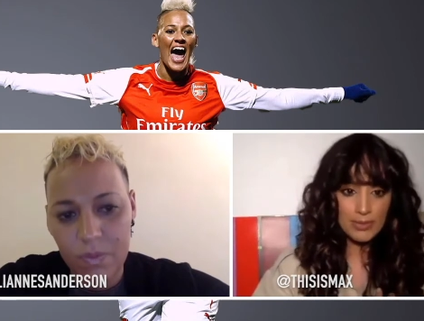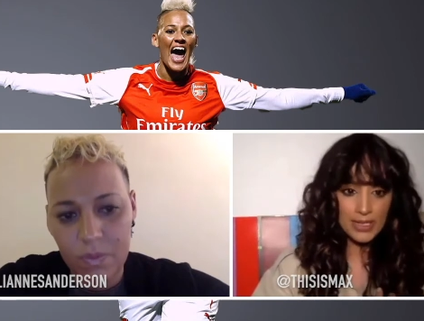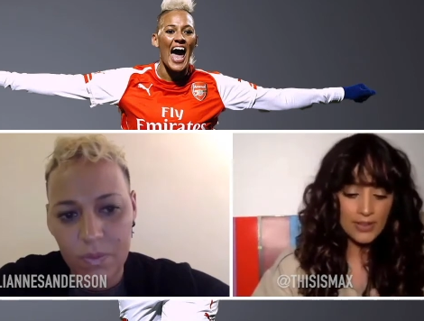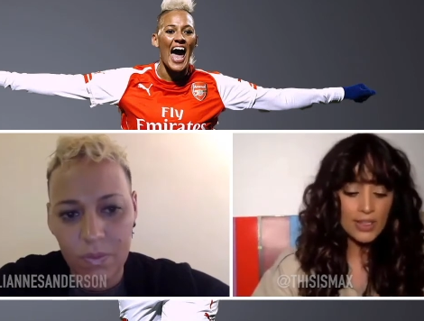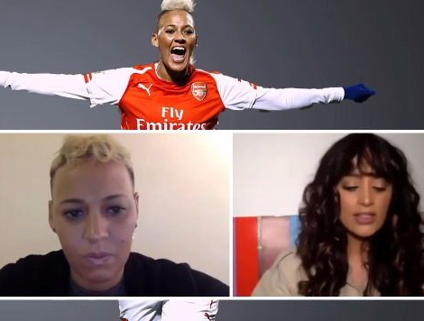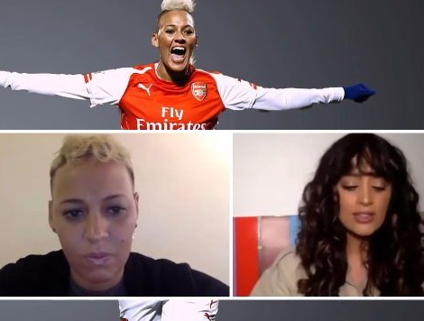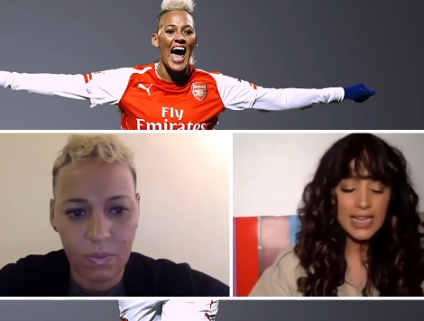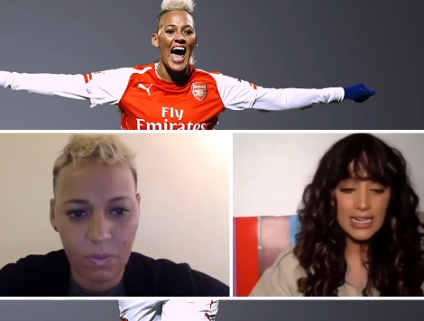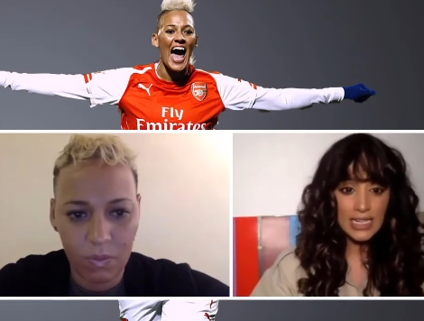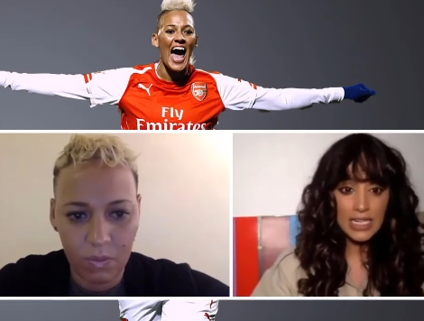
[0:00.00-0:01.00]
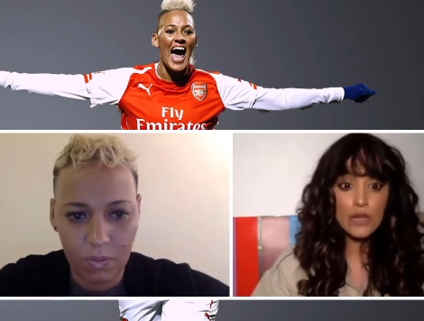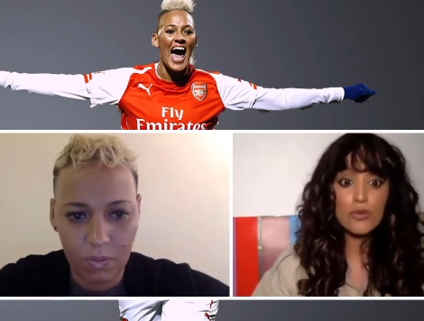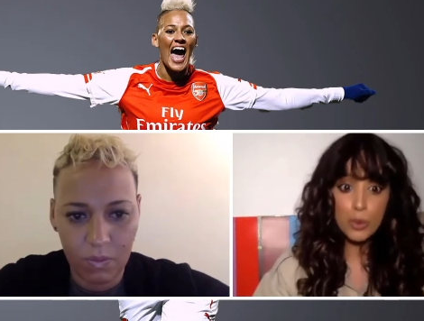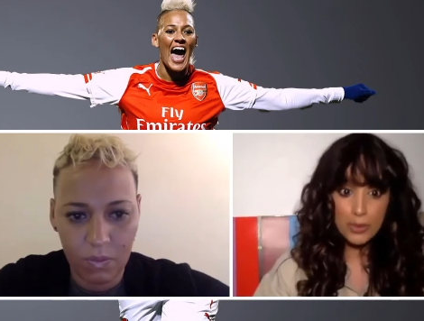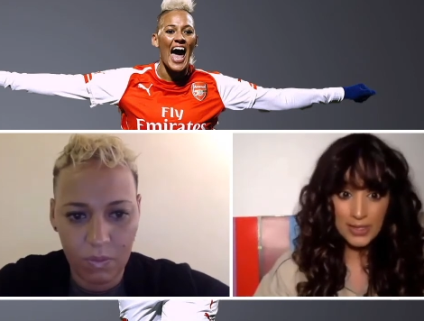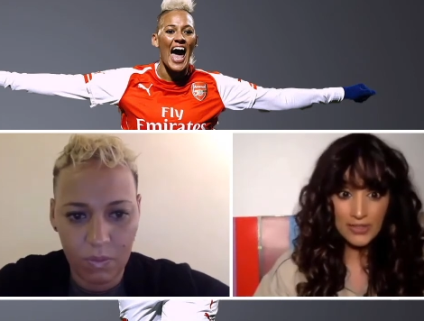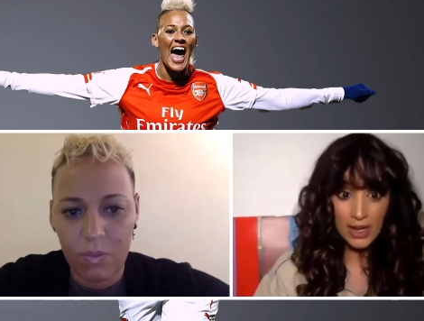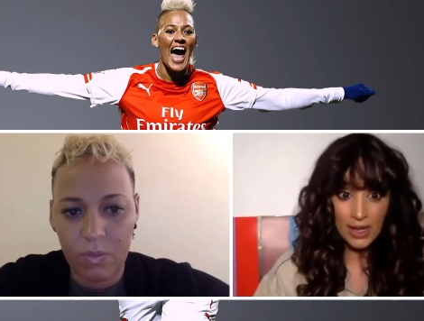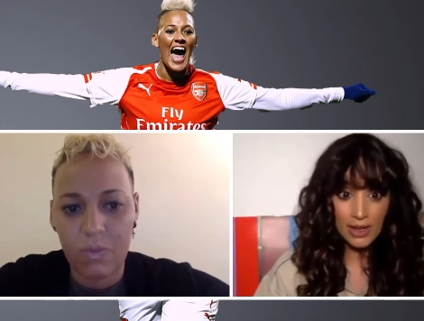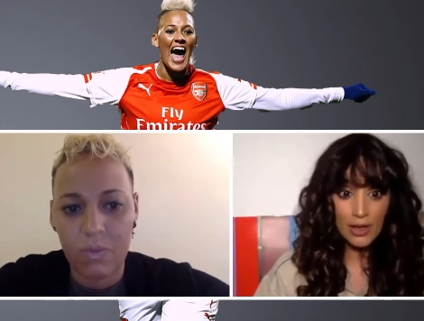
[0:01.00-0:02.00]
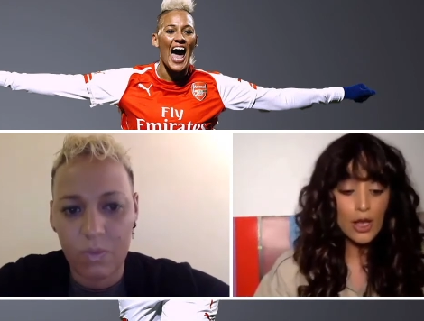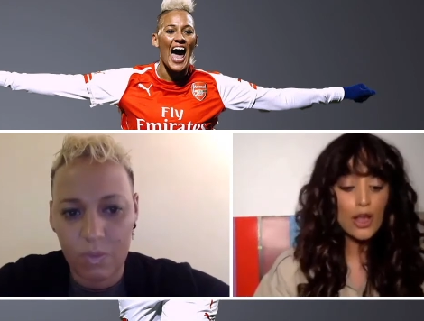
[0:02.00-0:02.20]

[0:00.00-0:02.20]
Speaker 1: a woman. Secondly, you're a woman of colour.